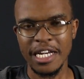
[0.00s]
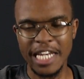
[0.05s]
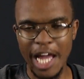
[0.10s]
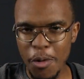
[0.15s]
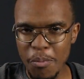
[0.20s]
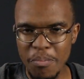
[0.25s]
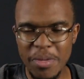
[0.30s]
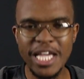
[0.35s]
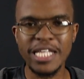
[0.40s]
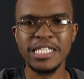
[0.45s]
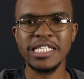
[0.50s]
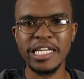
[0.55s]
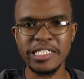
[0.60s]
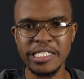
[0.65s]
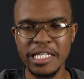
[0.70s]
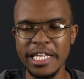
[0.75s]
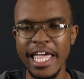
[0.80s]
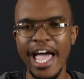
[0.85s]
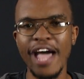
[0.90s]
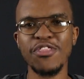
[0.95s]
Now,
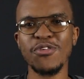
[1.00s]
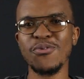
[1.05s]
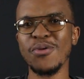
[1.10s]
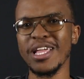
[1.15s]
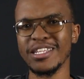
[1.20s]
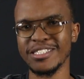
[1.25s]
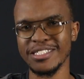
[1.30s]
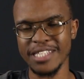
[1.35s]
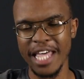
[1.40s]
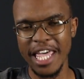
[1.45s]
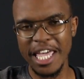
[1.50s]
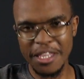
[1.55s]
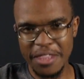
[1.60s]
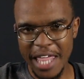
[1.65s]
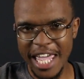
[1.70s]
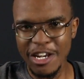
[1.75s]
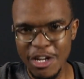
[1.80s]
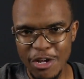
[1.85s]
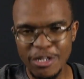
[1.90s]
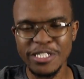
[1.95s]
meetings and gatherings, they
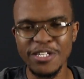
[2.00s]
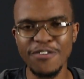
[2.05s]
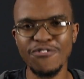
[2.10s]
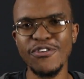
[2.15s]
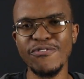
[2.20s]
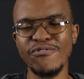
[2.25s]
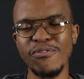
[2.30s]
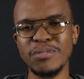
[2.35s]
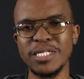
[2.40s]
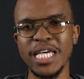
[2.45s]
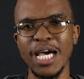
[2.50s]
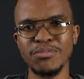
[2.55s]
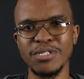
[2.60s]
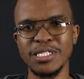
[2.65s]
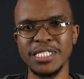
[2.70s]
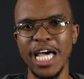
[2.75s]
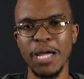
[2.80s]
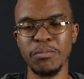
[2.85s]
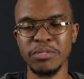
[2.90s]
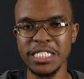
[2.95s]
look different from time
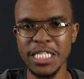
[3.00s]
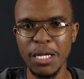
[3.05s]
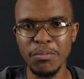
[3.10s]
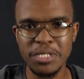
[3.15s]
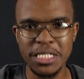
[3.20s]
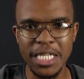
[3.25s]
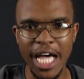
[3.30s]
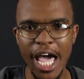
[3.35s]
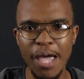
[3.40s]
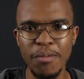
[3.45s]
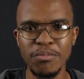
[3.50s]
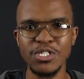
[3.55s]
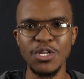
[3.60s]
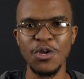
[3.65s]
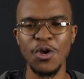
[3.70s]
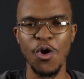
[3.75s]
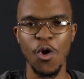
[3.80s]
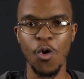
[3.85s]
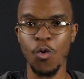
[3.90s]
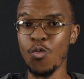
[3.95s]
to time.
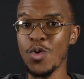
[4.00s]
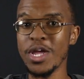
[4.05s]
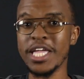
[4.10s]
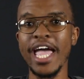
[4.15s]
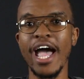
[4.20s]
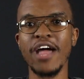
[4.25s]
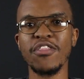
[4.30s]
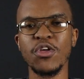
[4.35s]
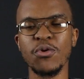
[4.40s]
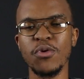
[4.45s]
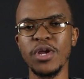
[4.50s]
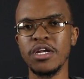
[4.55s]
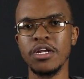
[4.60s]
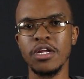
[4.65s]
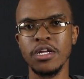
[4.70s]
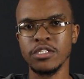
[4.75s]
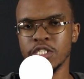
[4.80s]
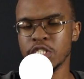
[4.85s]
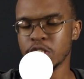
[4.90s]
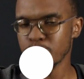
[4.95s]
Sometimes we gather
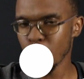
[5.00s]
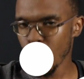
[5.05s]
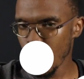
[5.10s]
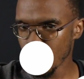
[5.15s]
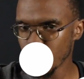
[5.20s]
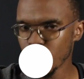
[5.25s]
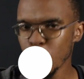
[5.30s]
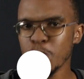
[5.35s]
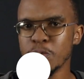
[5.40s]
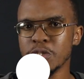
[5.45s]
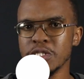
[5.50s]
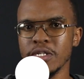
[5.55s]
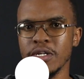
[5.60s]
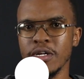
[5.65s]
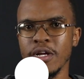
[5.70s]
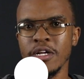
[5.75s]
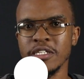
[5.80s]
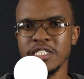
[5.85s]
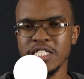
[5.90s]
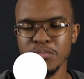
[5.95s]
in small groups.
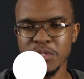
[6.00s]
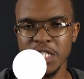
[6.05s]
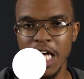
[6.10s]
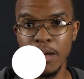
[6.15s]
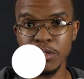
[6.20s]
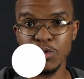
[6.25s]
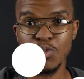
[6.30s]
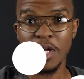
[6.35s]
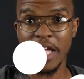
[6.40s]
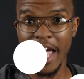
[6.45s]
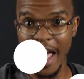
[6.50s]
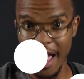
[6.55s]
Sometimes we